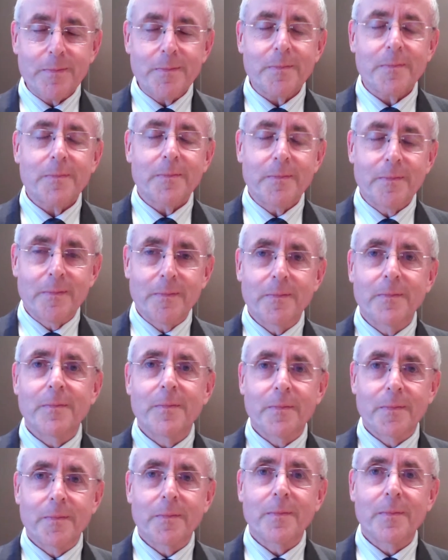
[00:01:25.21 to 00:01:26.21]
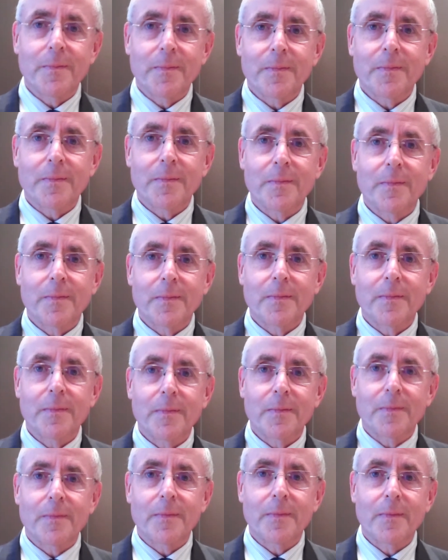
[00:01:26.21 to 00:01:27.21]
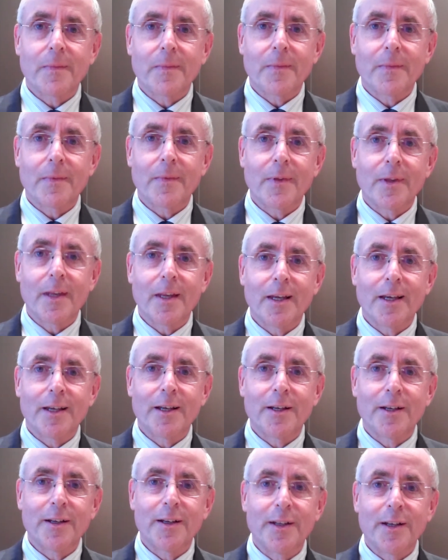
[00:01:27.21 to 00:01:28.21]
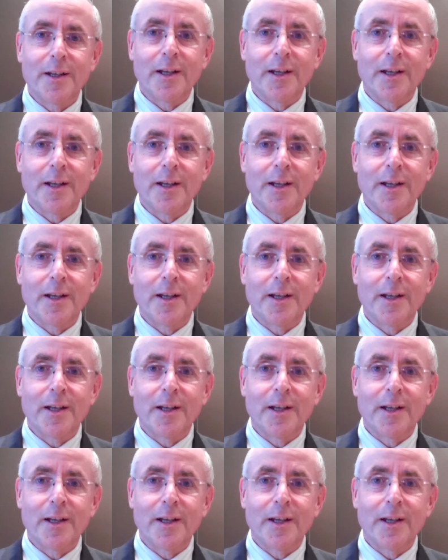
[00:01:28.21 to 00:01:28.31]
that number of fraud cases down?